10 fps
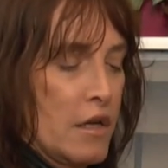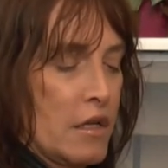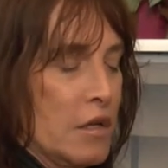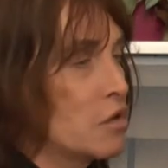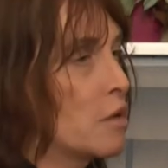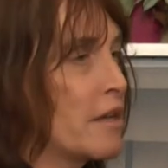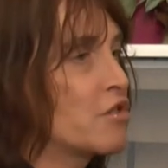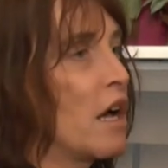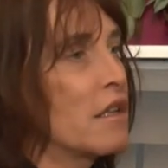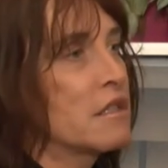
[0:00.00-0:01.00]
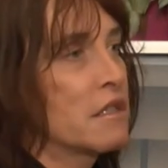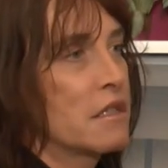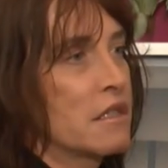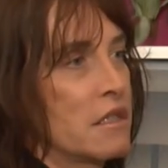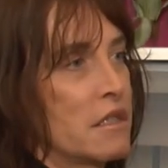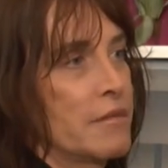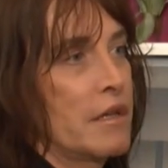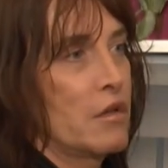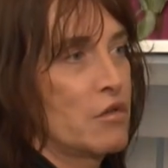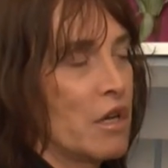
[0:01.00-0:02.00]
you talk about trust.
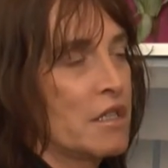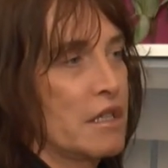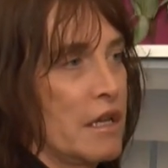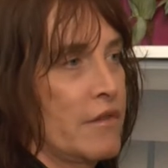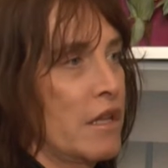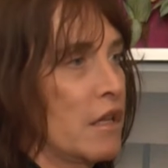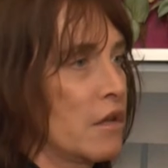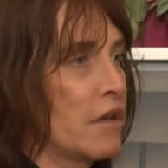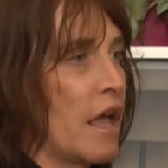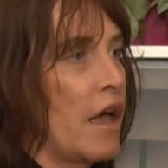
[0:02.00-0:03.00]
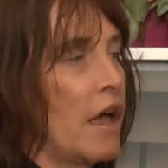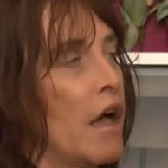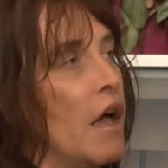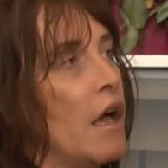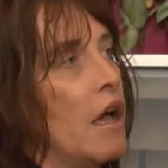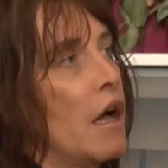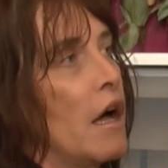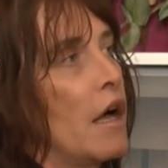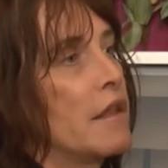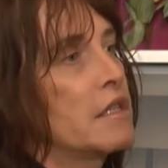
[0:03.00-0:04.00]
You trust everything you get.
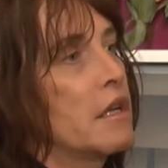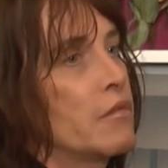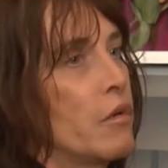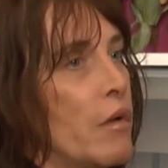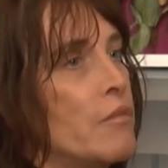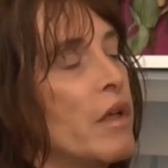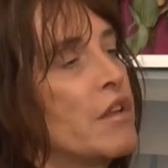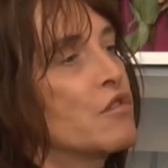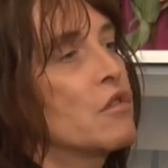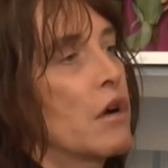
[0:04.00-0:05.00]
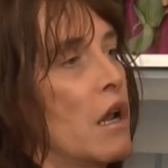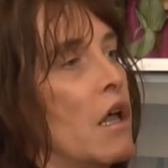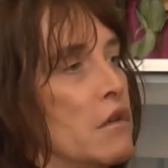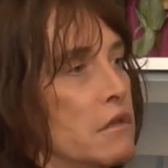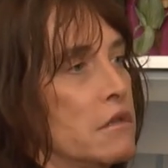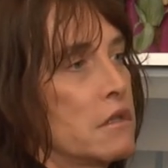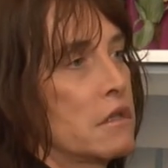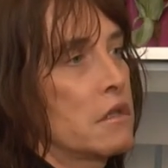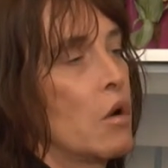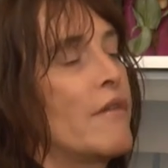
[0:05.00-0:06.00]
And they said, well, when we draw
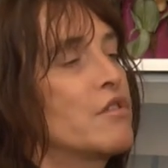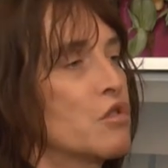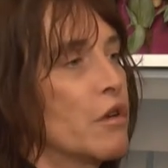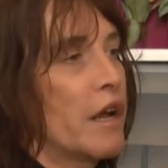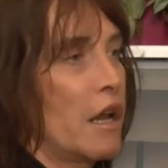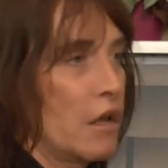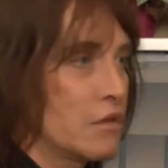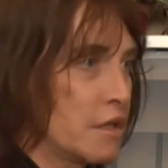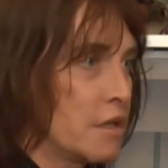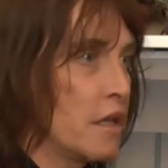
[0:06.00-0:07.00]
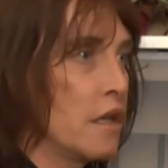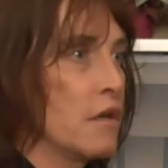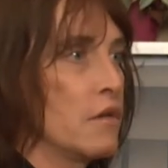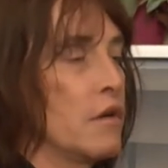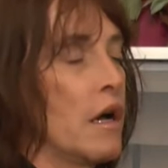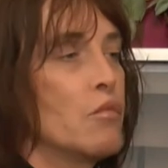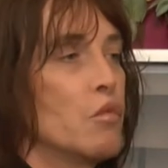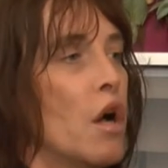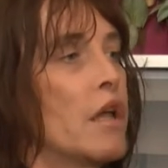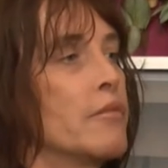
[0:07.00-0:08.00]
close, whoever's drawing close to you and
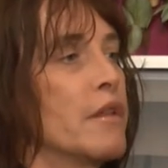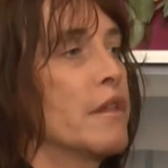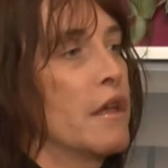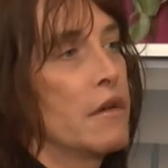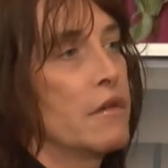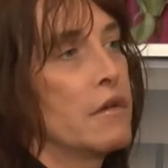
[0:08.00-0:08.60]
working with you,